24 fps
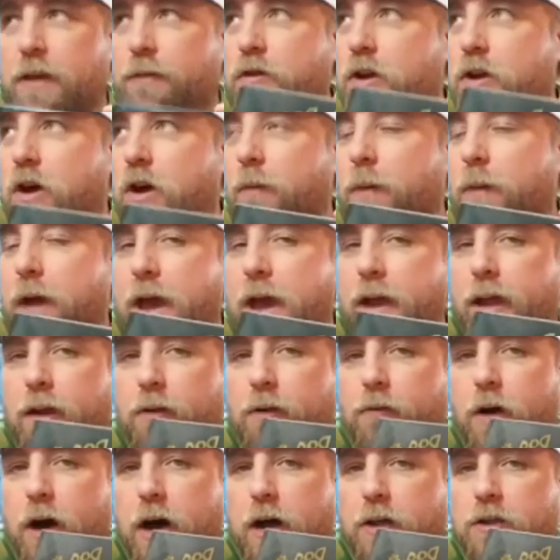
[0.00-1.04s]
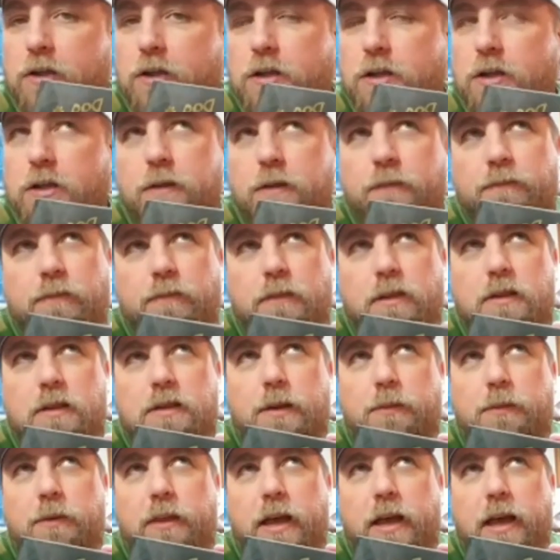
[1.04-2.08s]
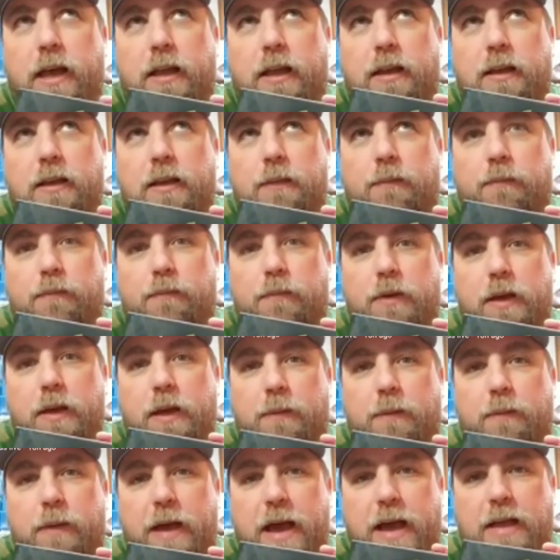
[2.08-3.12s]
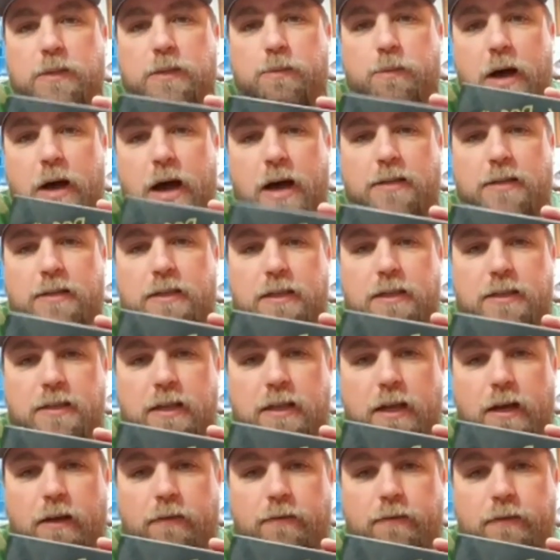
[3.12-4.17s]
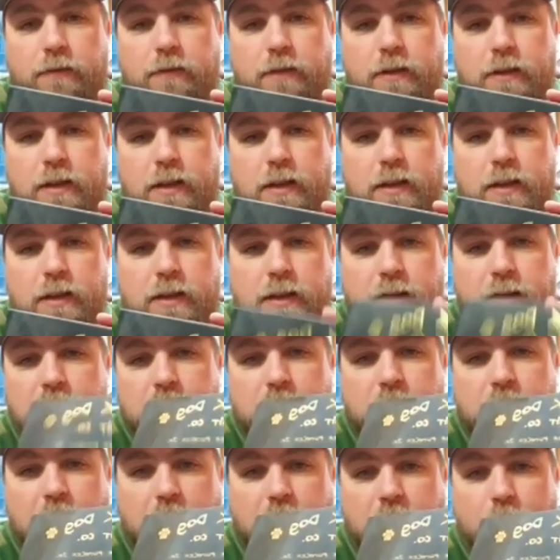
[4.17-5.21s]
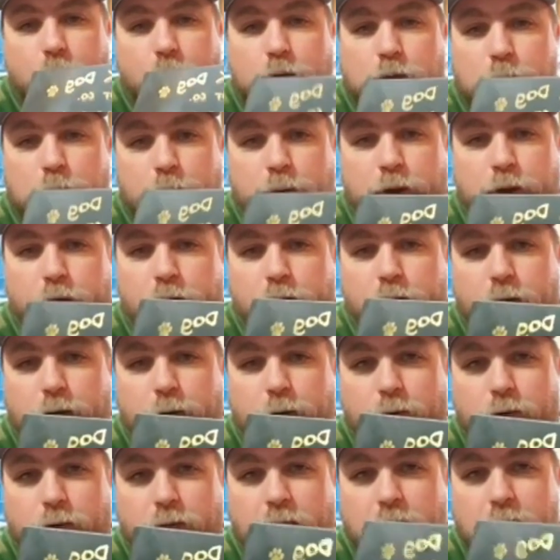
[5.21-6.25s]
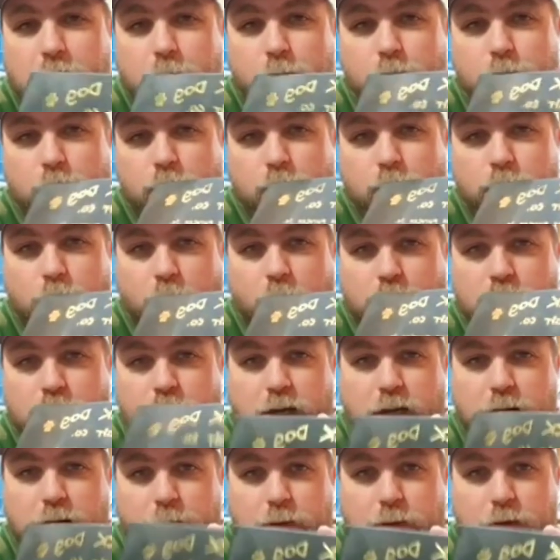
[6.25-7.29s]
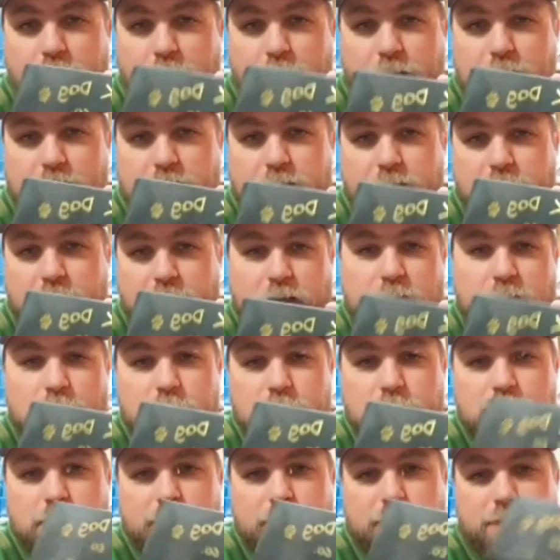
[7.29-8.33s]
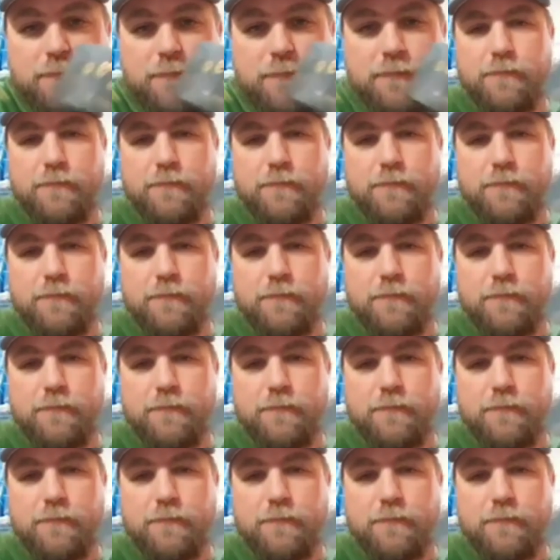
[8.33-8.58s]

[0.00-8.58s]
I think if you go back and watch some of that big bass posse stuff, like there was a period where they were crushing them on these things.